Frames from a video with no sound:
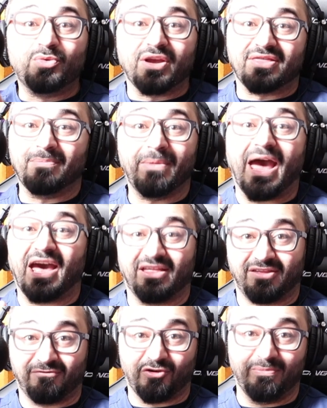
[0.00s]
doing the
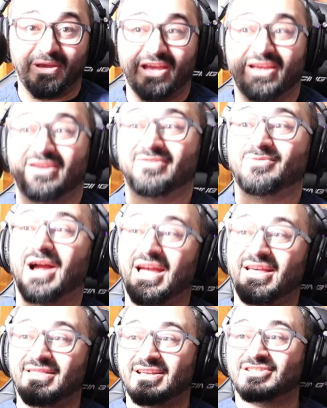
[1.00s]
math for me,
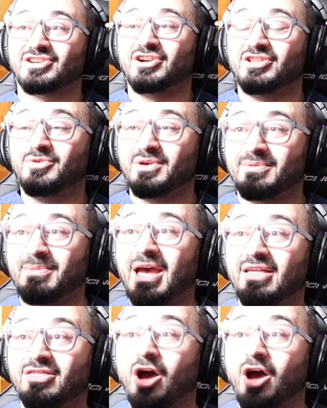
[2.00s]
right? They started doing the math.